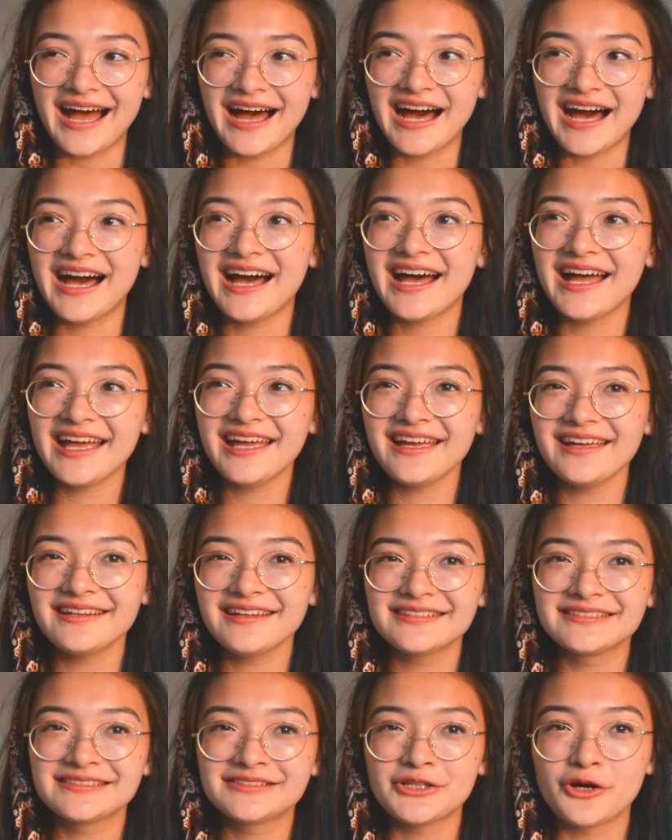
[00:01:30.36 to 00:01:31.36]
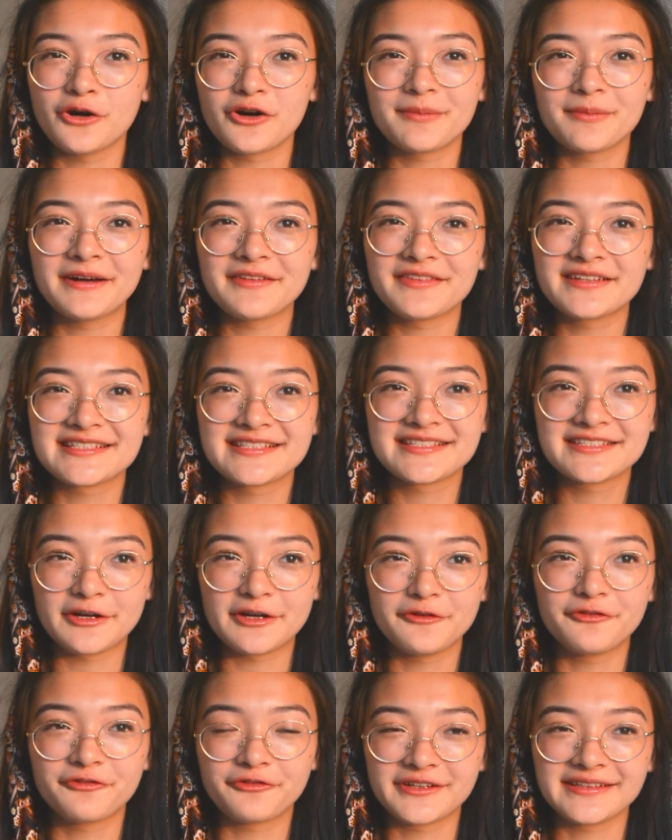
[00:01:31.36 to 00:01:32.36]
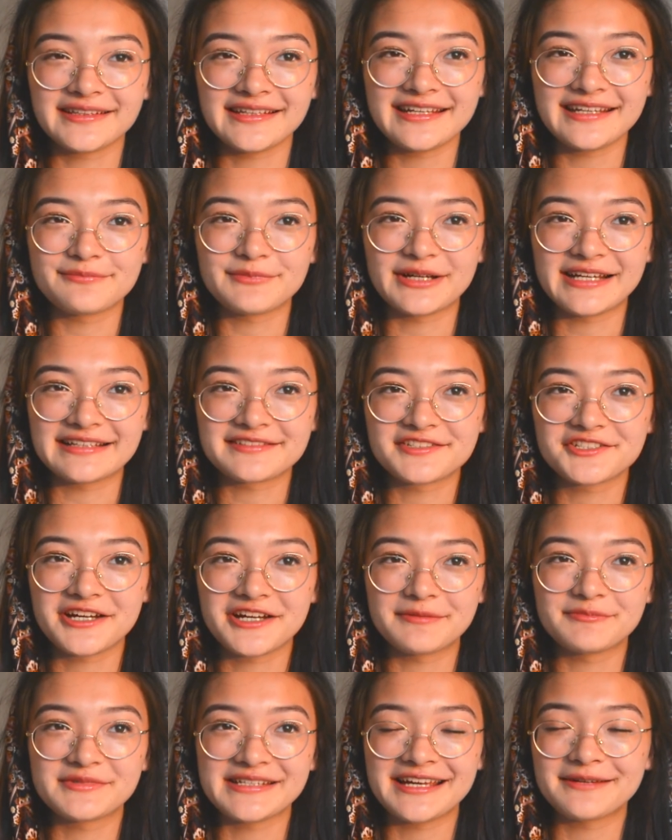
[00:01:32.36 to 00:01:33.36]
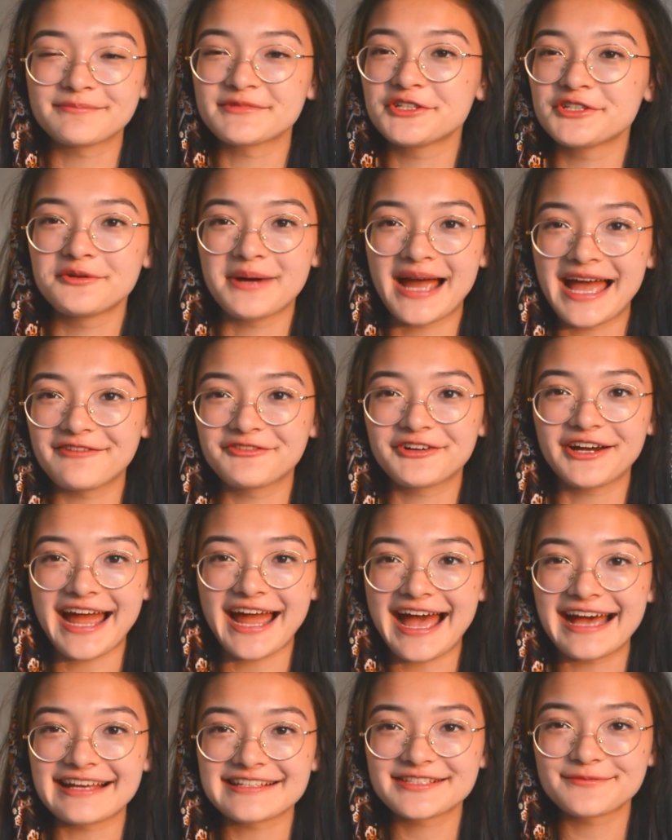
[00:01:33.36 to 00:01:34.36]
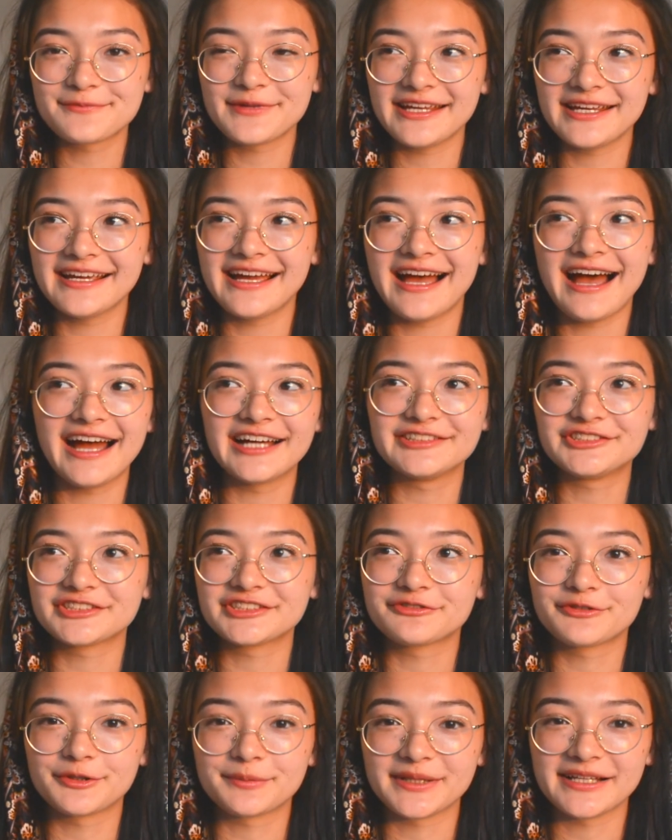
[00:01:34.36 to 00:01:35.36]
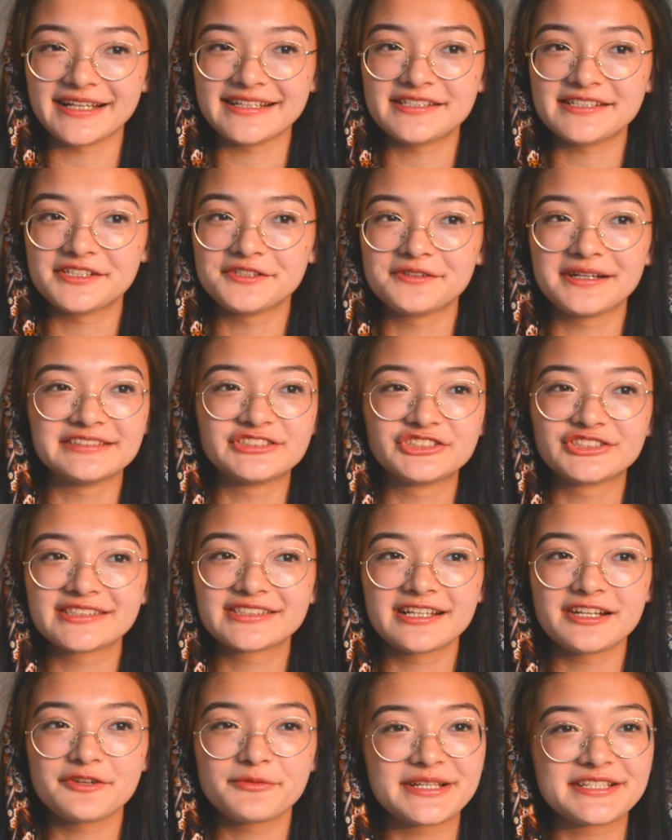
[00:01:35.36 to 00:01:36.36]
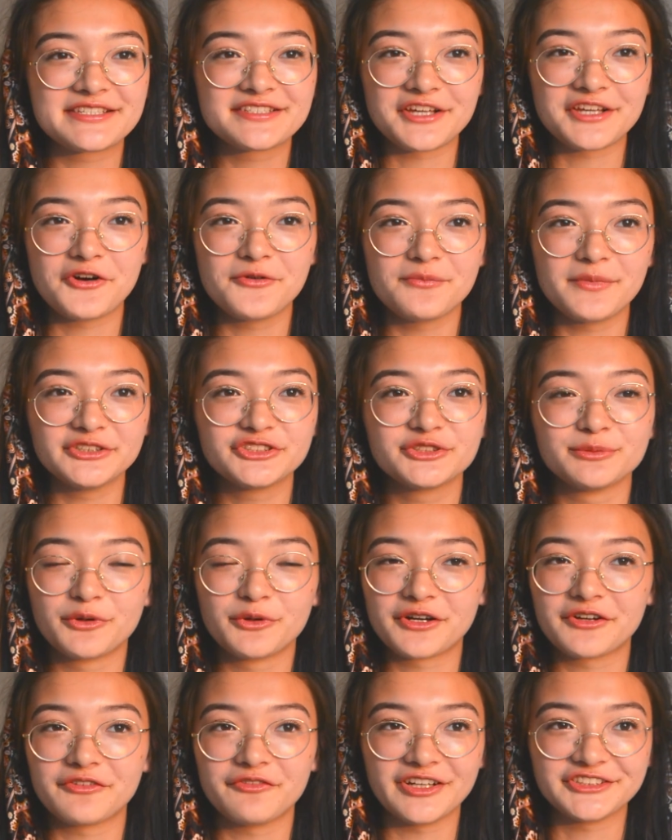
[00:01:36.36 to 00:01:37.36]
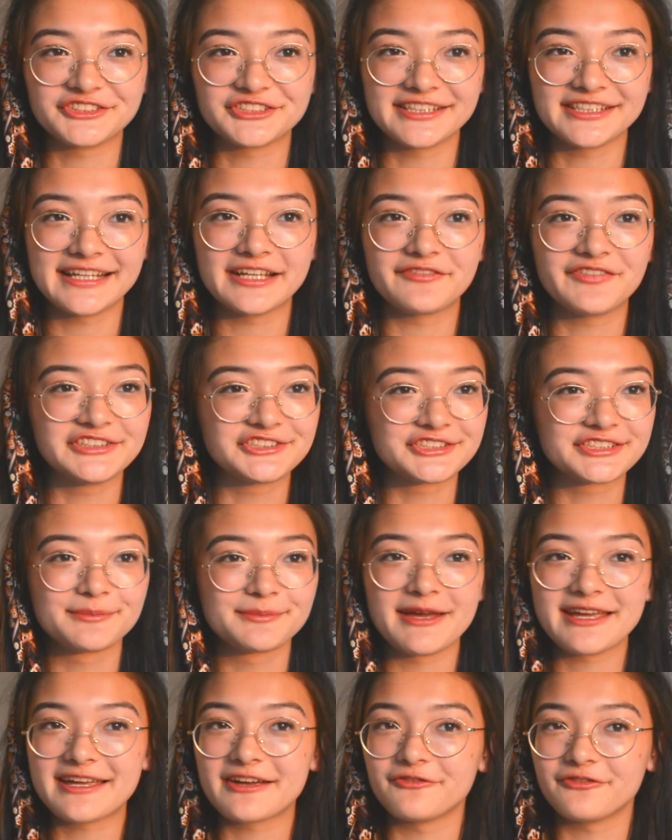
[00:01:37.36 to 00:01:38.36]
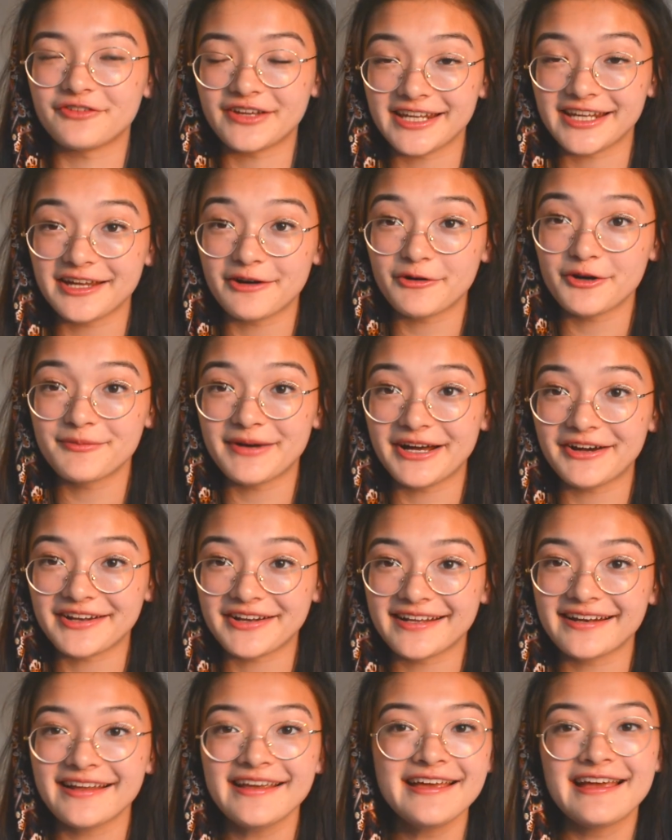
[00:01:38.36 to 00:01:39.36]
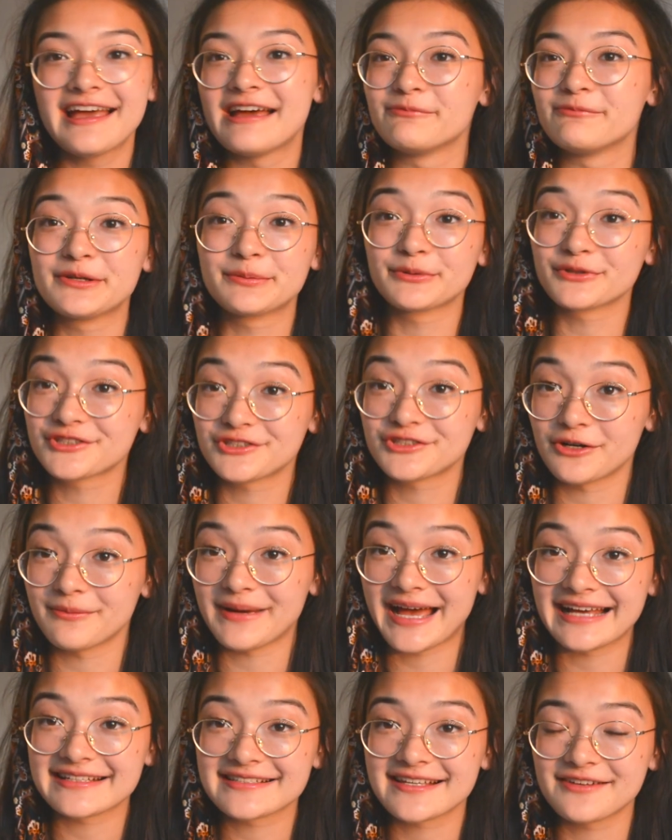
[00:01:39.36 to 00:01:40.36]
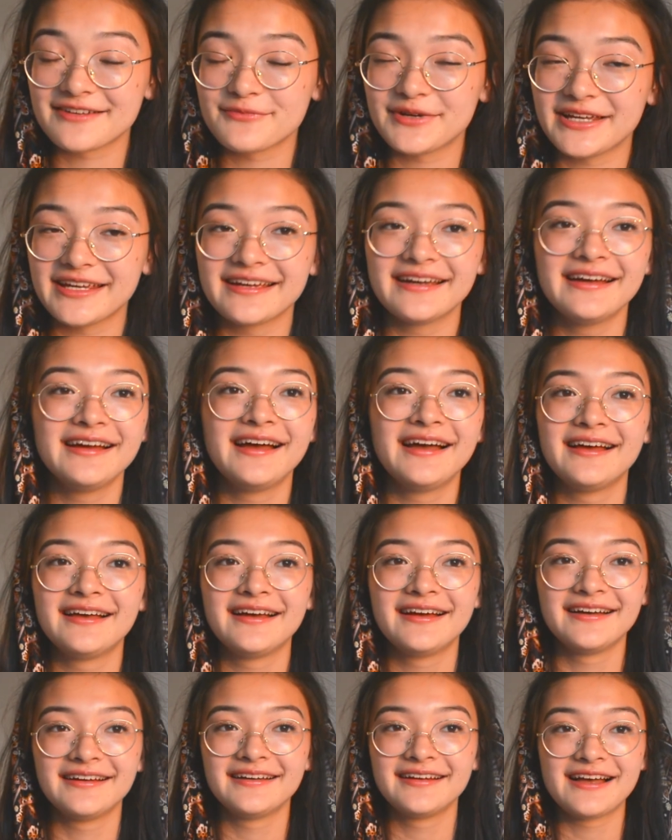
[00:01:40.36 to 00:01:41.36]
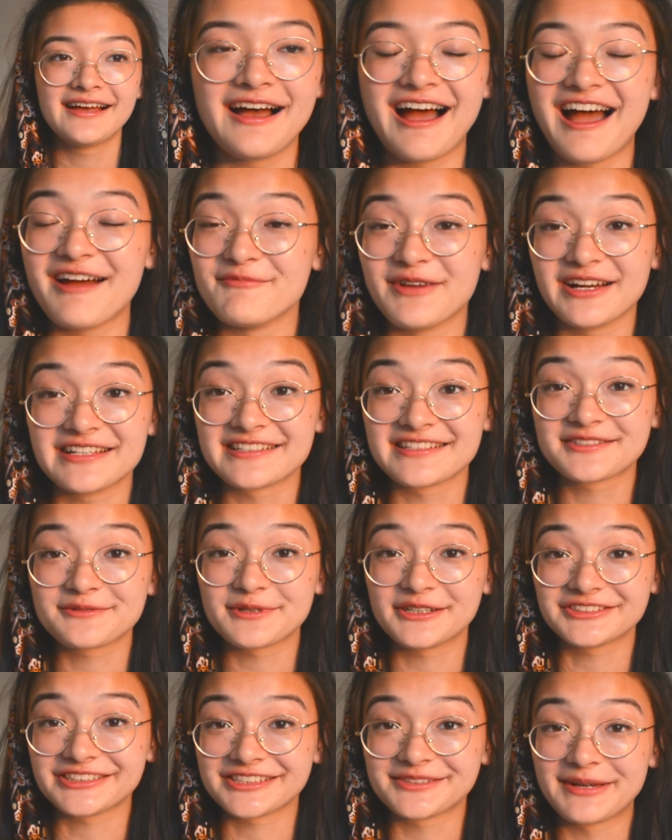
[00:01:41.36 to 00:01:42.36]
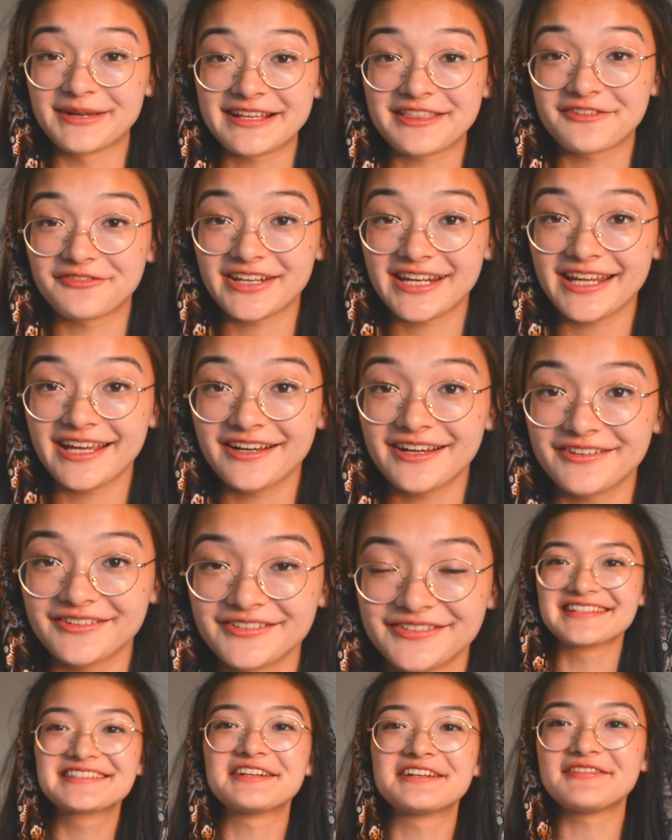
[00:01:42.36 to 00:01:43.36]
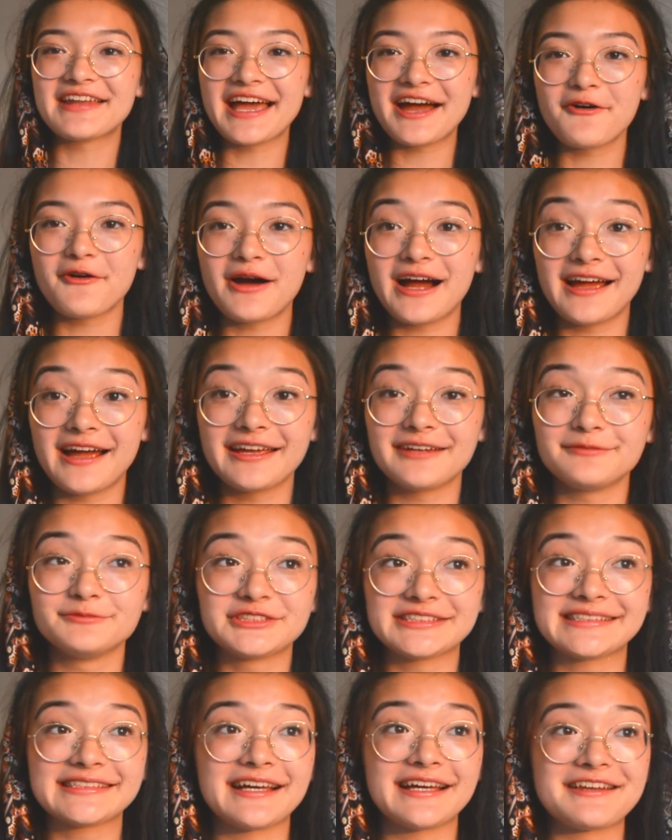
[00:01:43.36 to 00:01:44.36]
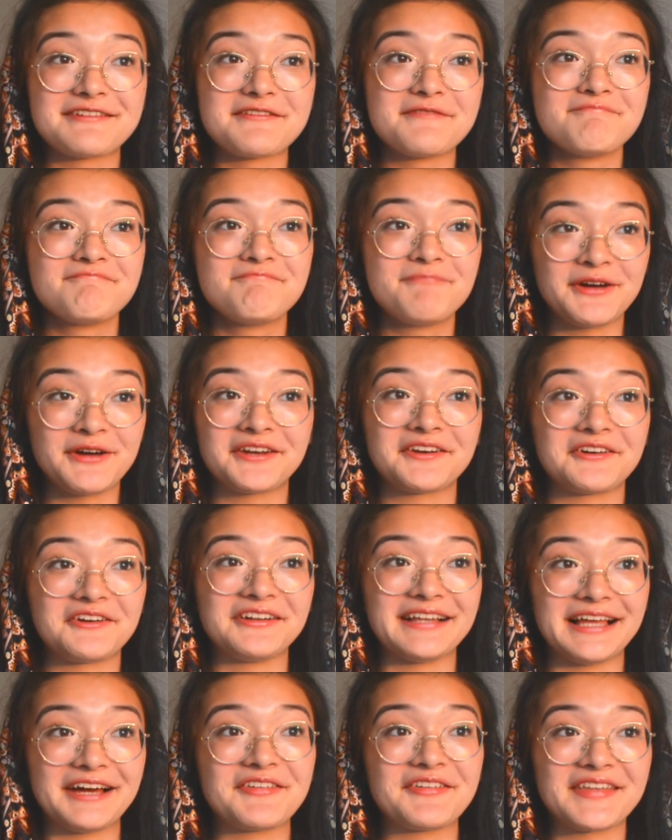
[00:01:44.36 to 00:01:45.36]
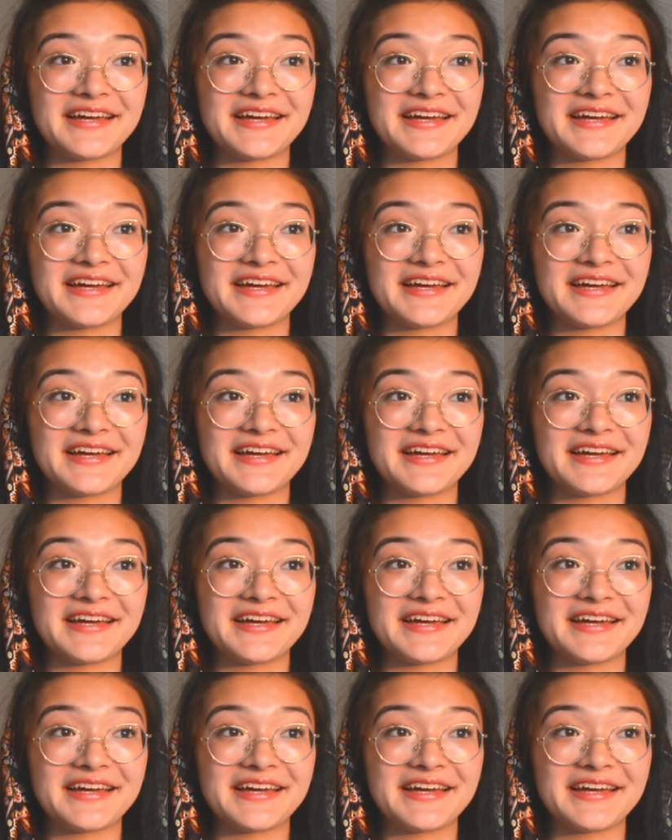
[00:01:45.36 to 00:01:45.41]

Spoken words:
I talk about this so freely in my Instagram DMs, whoever asks me, I just reply to. It's just gonna be so much more efficient if I just make a video about it and people stop asking me. I might as well just make the video. So now I am just gonna put it all out